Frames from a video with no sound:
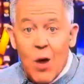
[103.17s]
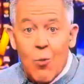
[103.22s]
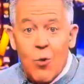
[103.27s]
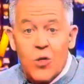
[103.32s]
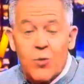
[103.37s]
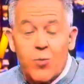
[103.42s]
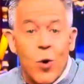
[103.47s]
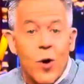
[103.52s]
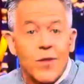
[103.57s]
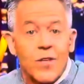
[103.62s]
at
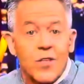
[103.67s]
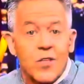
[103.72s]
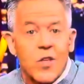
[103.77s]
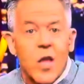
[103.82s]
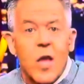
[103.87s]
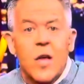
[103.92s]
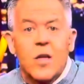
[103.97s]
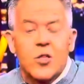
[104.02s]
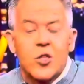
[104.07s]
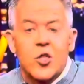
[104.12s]
which point this
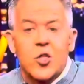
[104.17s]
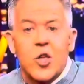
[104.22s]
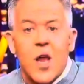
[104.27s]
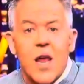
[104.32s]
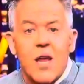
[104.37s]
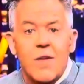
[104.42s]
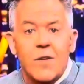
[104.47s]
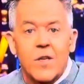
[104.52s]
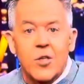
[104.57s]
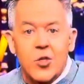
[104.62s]

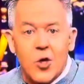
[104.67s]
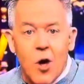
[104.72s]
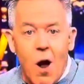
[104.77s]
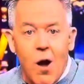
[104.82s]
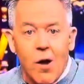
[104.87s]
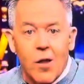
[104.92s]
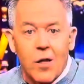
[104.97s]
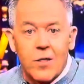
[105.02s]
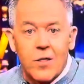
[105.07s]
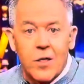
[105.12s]
shaving
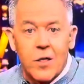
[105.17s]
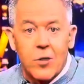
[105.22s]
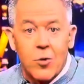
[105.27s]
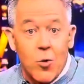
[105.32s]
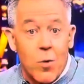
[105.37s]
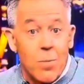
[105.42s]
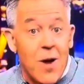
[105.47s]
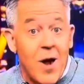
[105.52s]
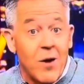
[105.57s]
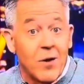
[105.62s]
charlatan,
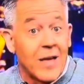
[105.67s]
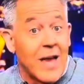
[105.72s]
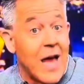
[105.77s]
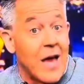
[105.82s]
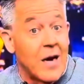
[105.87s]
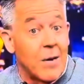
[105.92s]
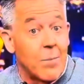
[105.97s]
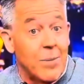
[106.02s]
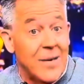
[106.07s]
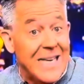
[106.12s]
who apparently
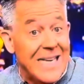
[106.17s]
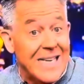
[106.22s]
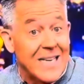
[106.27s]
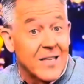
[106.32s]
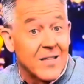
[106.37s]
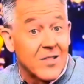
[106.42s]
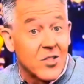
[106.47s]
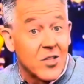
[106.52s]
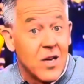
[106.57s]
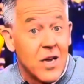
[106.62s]
had a
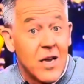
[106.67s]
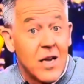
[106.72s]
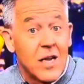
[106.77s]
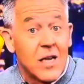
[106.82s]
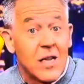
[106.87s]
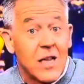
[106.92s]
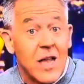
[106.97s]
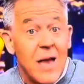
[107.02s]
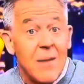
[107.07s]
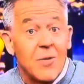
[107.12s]
penis,
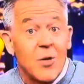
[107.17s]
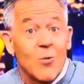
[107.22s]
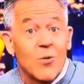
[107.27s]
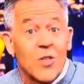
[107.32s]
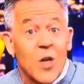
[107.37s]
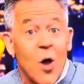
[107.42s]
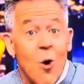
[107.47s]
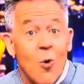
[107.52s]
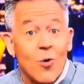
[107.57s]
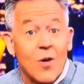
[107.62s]
claimed it was
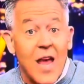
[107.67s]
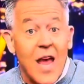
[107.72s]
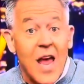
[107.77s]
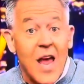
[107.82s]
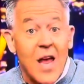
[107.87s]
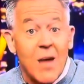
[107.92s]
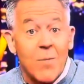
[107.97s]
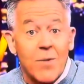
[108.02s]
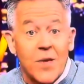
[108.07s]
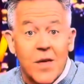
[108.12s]

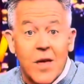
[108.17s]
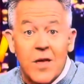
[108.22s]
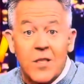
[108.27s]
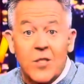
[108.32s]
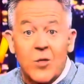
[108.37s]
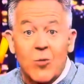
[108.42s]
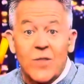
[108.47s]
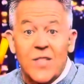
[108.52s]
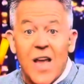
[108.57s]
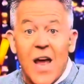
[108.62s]
okay because
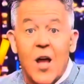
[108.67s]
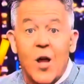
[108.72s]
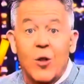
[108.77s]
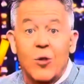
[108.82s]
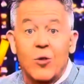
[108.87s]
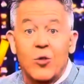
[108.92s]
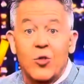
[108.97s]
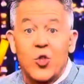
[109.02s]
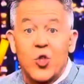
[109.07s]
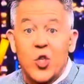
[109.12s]
he was
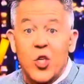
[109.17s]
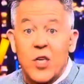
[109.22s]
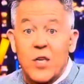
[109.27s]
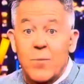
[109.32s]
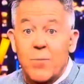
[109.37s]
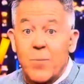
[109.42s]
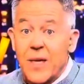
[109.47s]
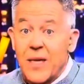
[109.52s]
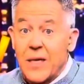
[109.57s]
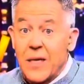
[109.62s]

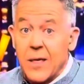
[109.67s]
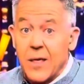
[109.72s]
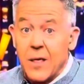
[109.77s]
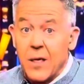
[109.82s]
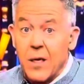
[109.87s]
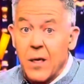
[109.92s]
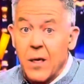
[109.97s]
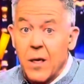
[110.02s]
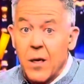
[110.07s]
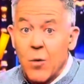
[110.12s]

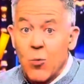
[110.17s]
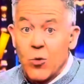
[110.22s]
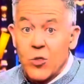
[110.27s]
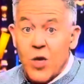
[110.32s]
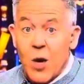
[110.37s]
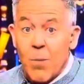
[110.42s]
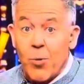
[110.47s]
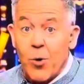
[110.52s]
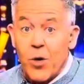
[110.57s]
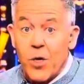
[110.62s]
LGB, which
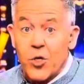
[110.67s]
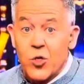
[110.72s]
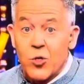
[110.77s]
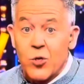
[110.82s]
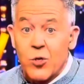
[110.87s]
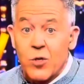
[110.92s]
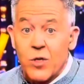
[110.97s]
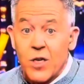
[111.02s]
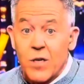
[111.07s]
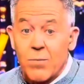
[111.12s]
I'm pretty
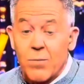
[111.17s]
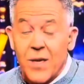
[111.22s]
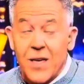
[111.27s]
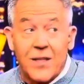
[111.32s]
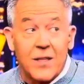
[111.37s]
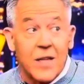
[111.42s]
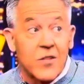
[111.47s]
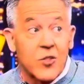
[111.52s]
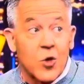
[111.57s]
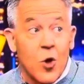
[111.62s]
sure didn't
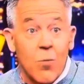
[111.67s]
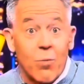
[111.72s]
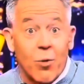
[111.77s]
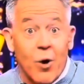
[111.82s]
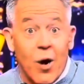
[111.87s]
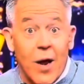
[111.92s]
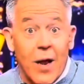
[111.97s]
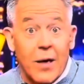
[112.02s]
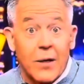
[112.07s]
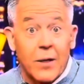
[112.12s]
mean let's go
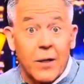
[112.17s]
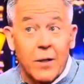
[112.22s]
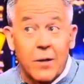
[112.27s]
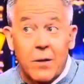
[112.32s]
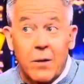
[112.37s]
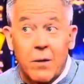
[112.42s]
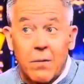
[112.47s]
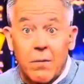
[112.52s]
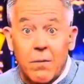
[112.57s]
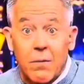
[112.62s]
Brandon.